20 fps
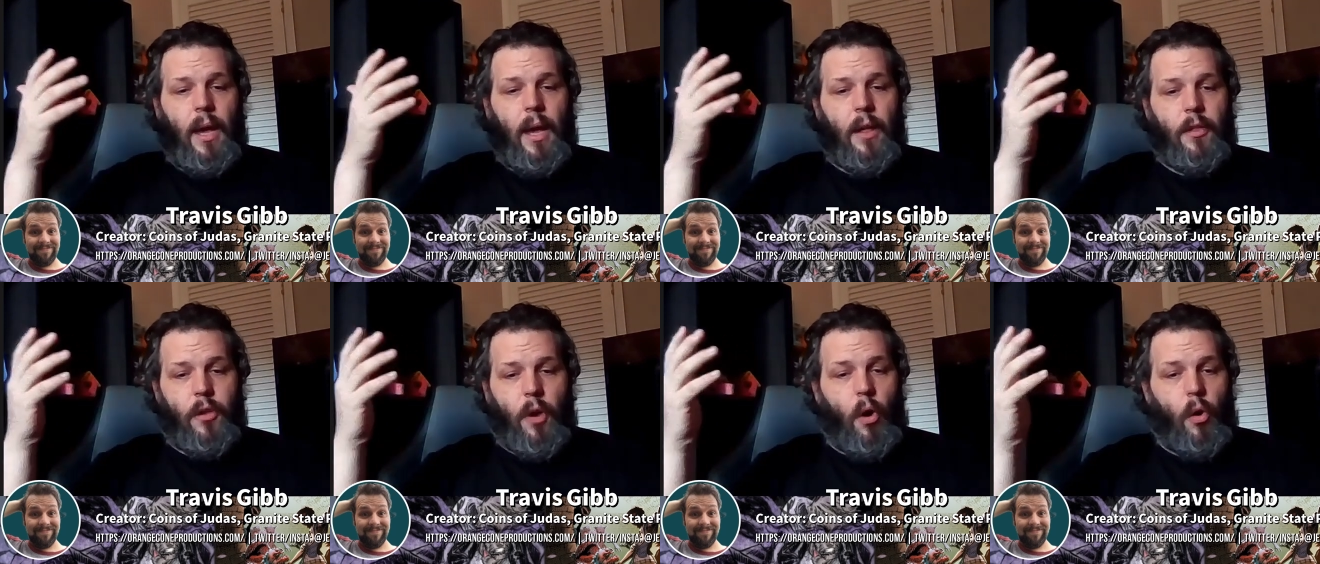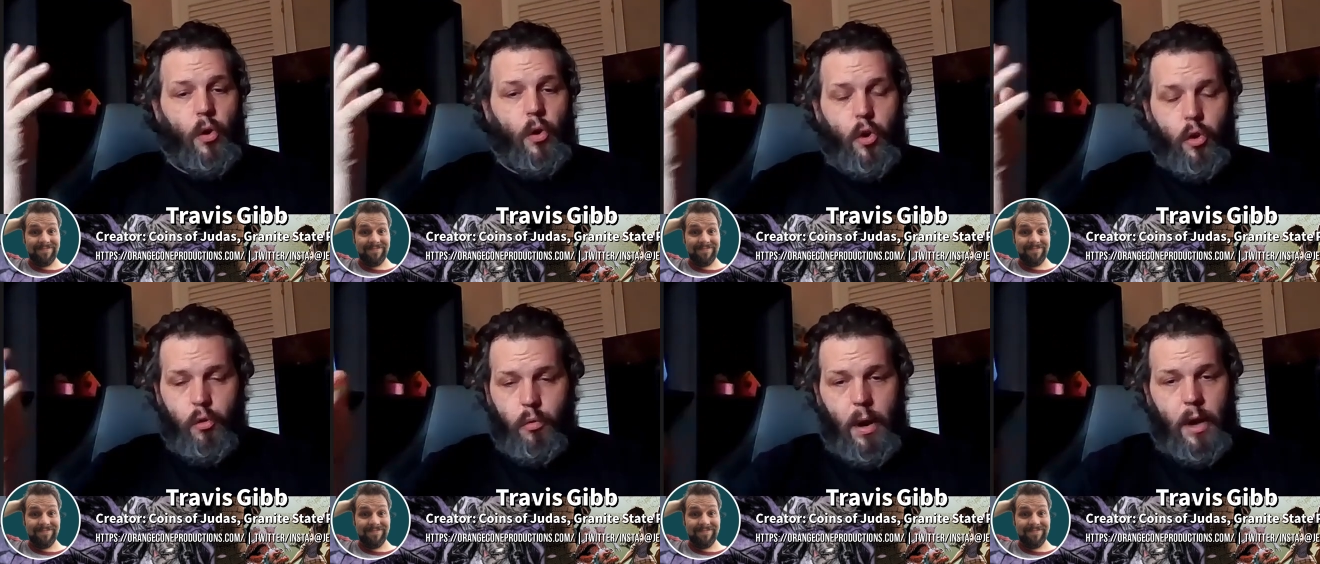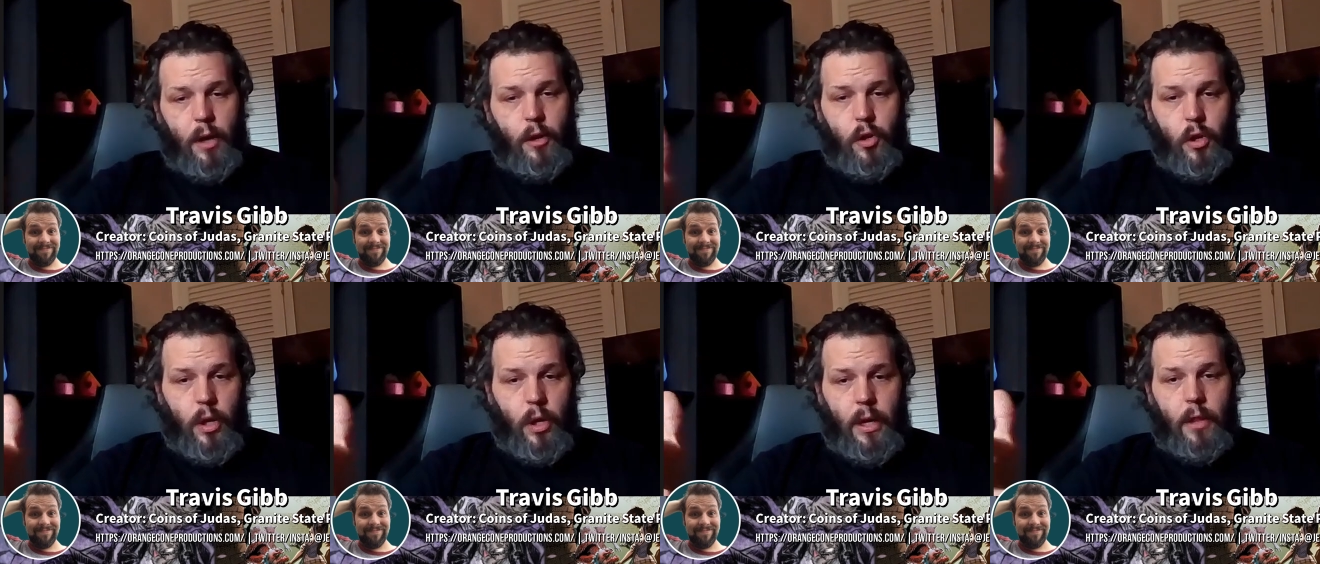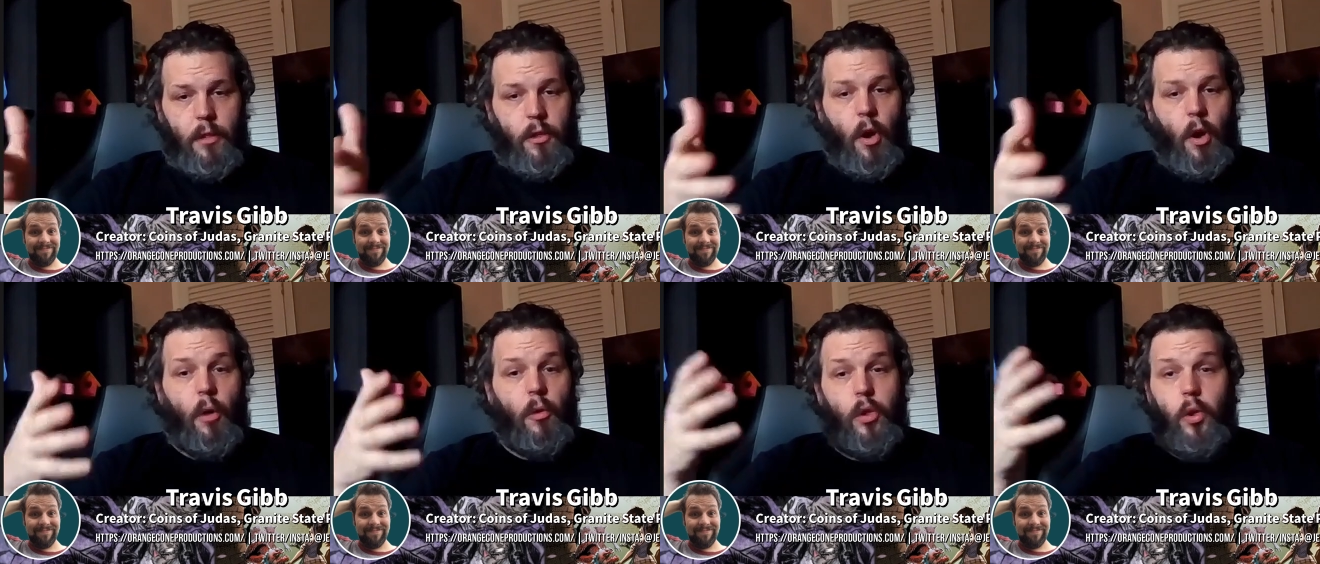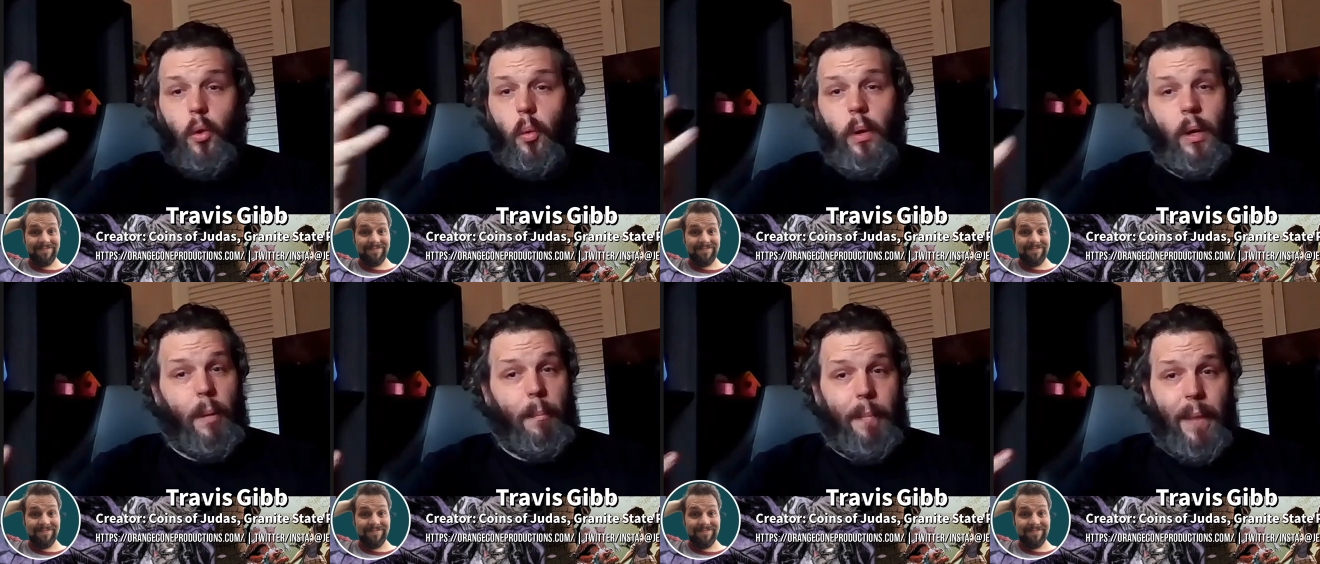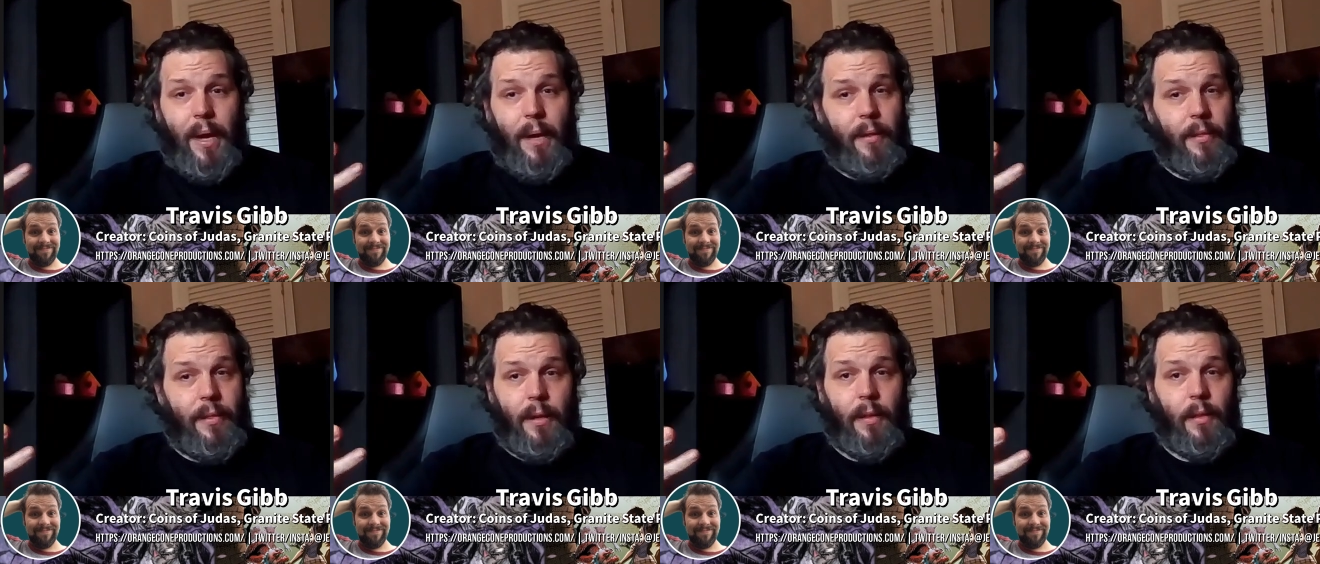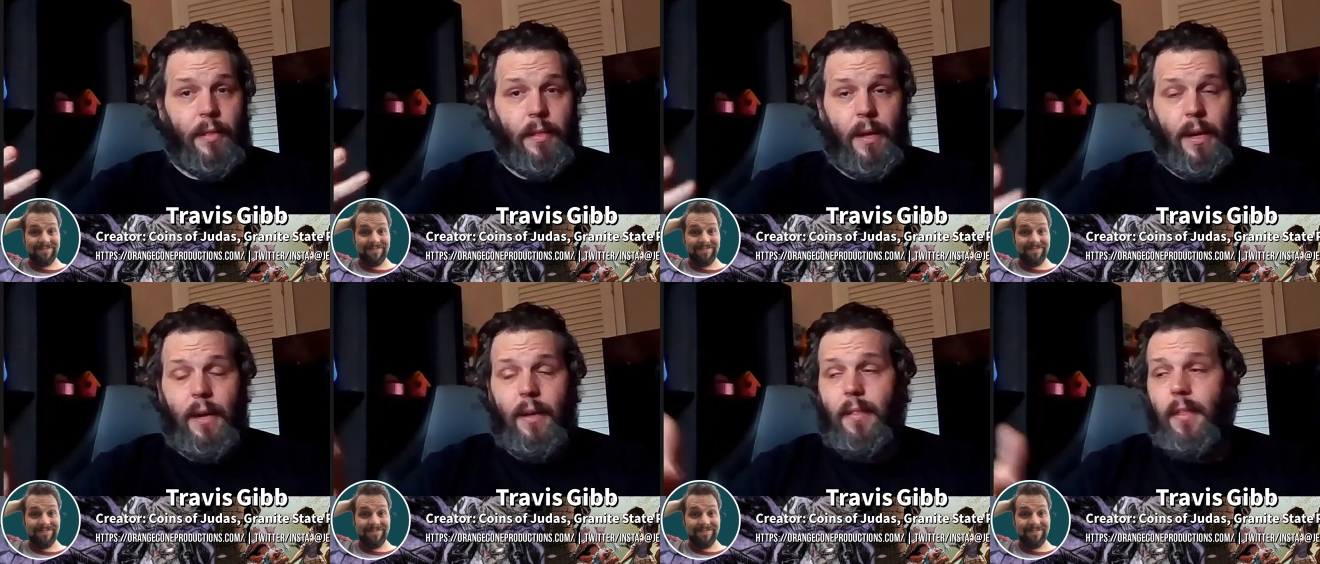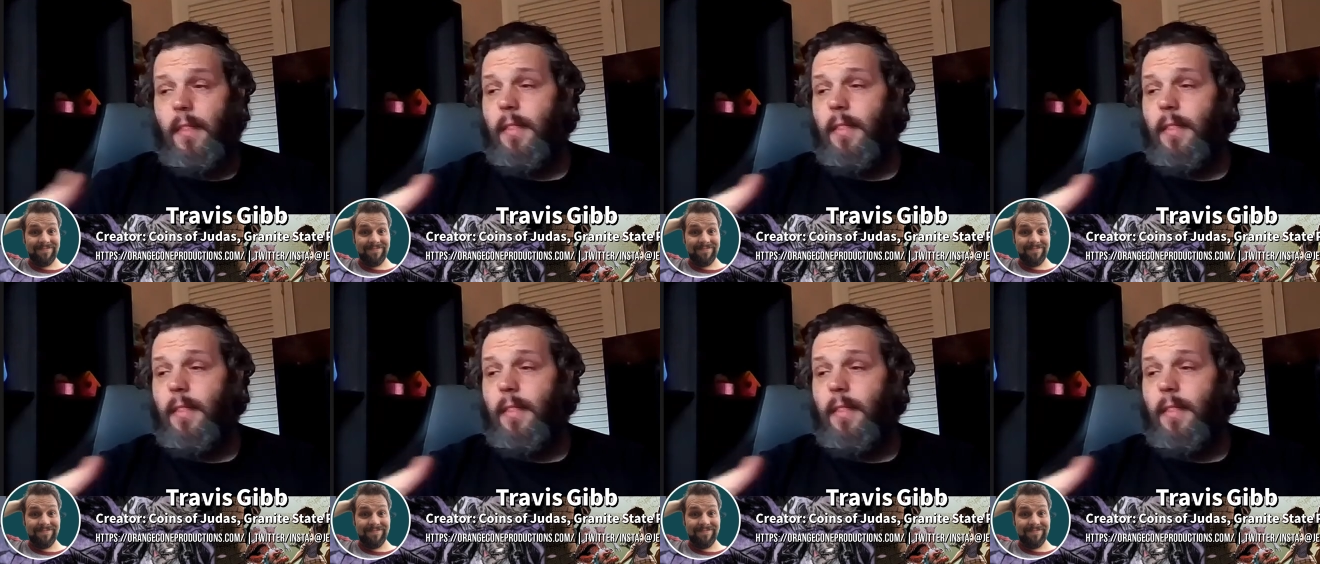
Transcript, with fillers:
Speaker 1: It's all creation. It's all doing amazing things.